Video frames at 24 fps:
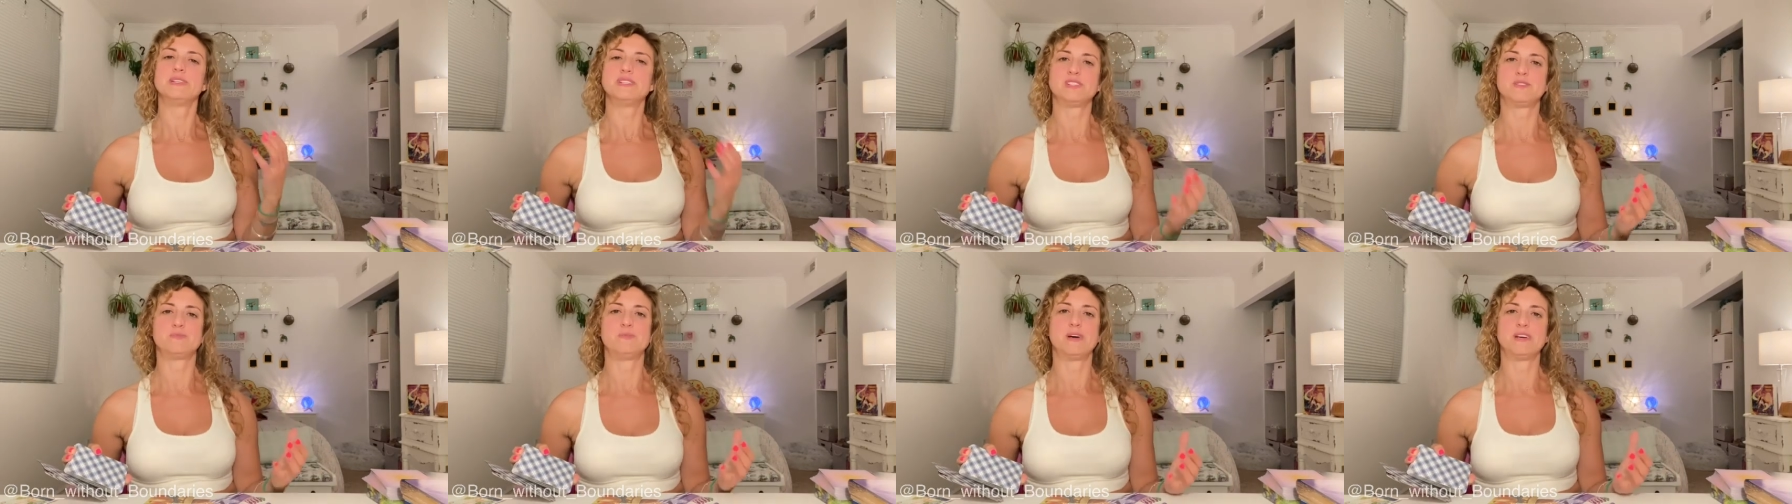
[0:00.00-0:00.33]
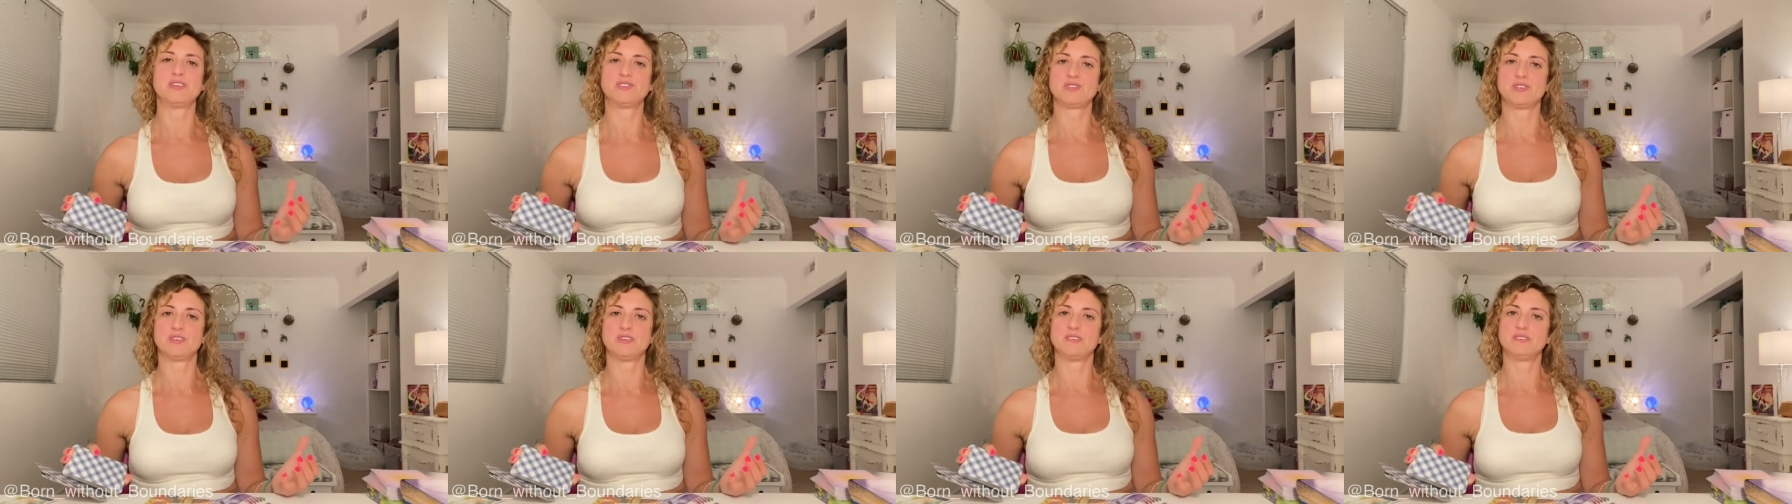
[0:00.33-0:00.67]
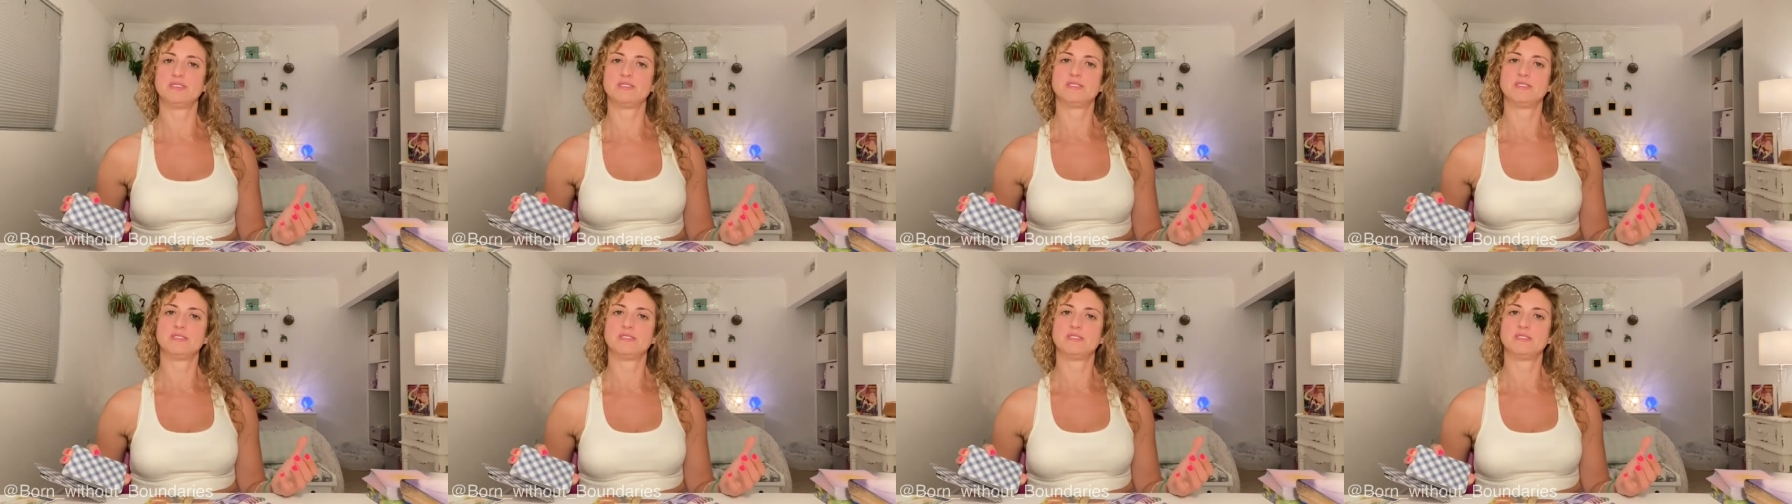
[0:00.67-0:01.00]
special,
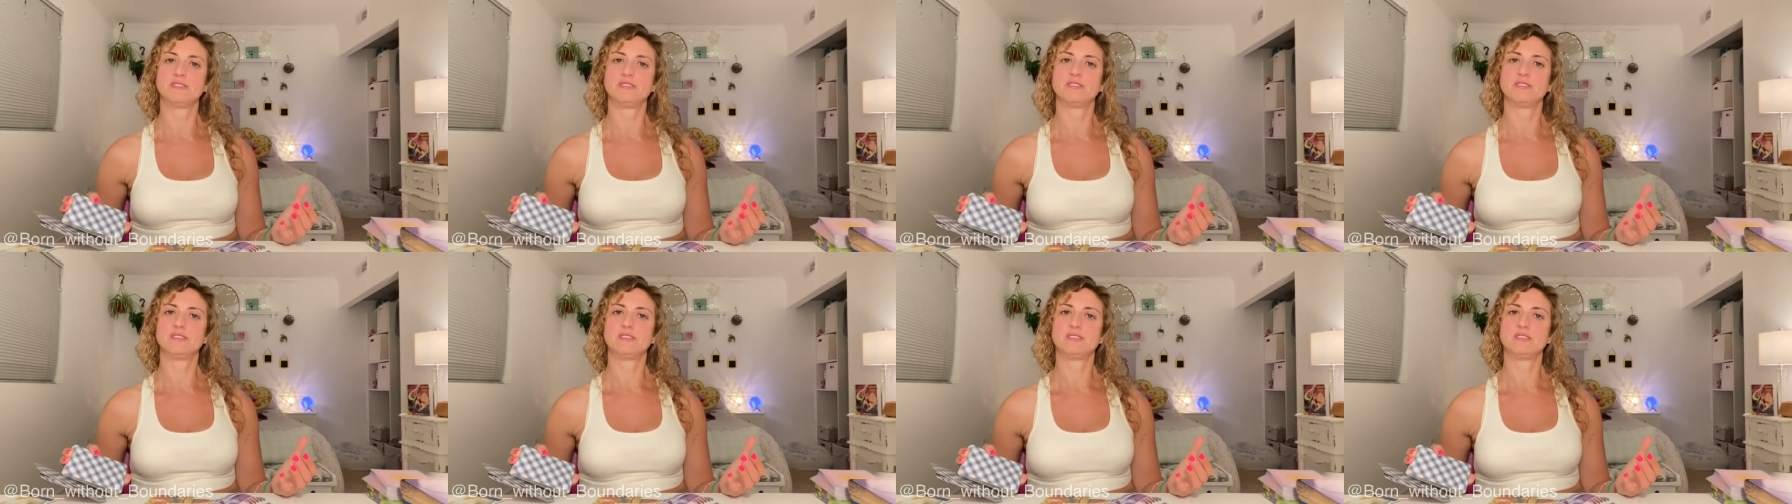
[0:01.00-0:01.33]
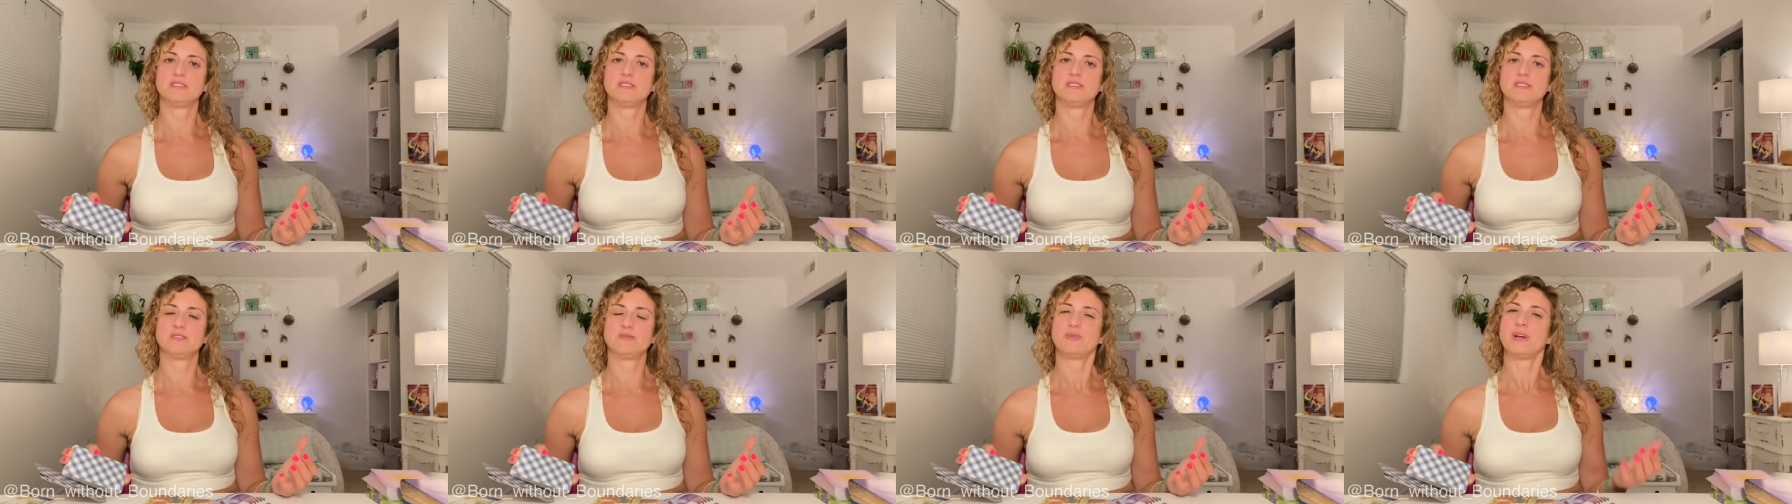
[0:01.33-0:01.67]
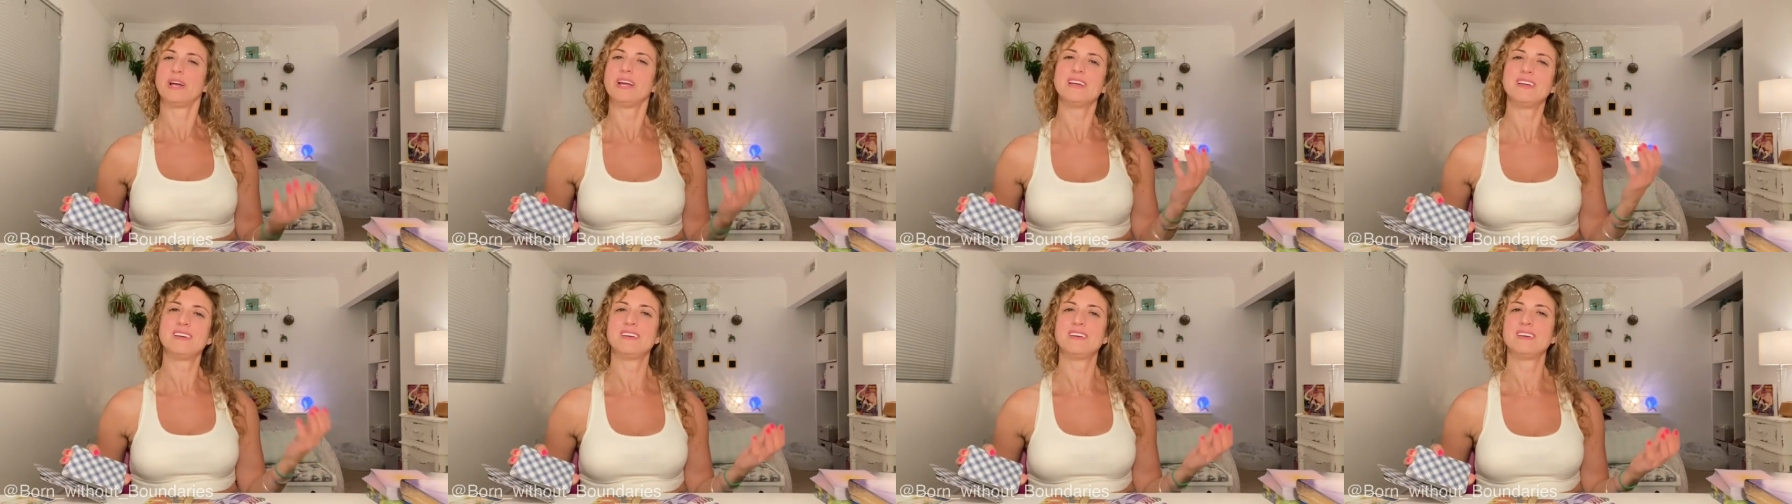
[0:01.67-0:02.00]

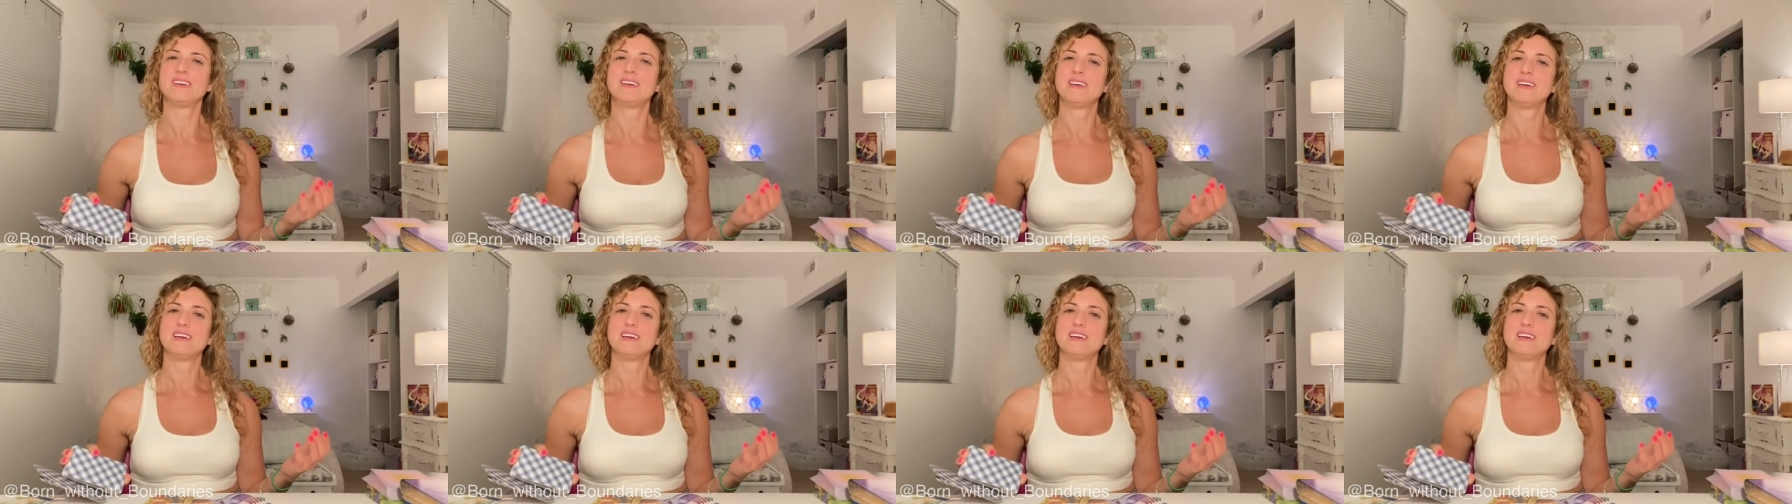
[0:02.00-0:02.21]
right?